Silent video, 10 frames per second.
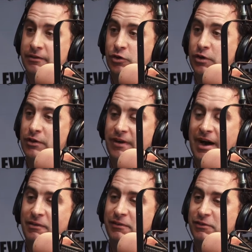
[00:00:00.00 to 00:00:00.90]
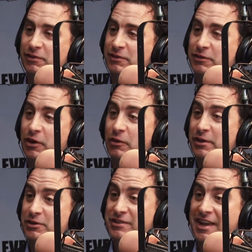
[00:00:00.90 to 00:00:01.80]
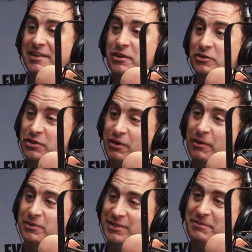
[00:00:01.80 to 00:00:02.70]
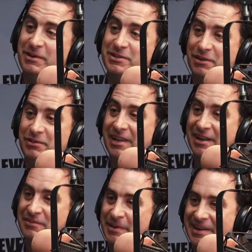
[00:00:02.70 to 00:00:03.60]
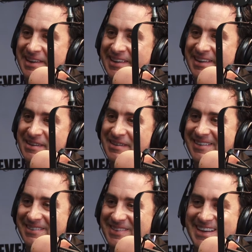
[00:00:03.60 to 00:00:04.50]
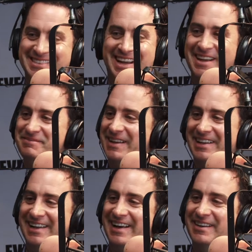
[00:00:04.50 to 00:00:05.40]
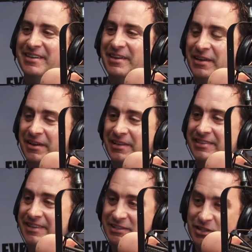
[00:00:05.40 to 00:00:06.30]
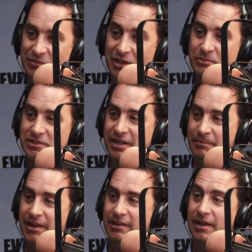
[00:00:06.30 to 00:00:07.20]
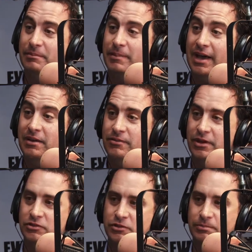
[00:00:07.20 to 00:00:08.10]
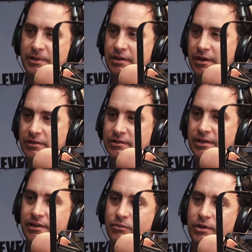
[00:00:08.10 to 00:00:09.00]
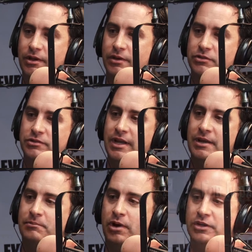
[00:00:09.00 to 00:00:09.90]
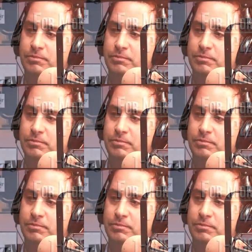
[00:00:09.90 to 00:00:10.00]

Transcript: Tony, if I would have known this 10 years ago, I would have saved myself a lot of money because I made a lot of decent investments and I made a lot of bad investments because I didn't really understand price